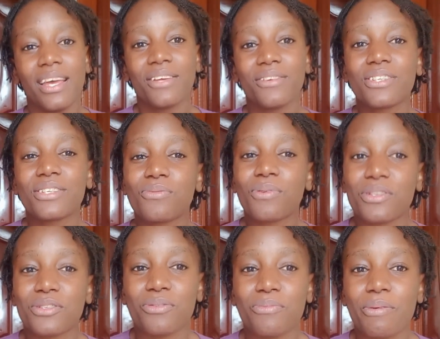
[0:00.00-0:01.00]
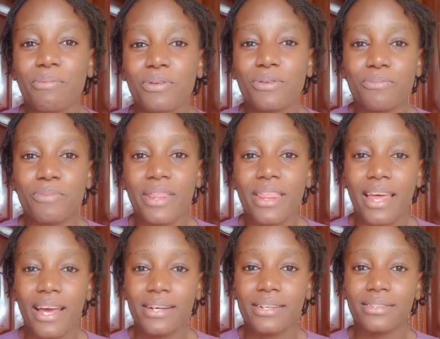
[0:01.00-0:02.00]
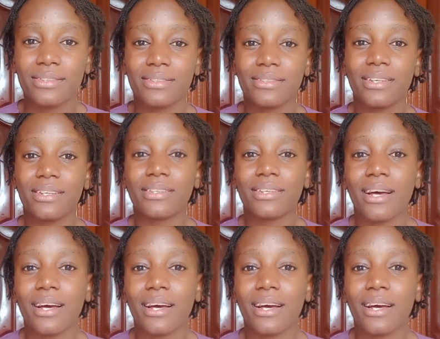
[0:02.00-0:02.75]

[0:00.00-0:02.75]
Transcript: you just want your baby to be there and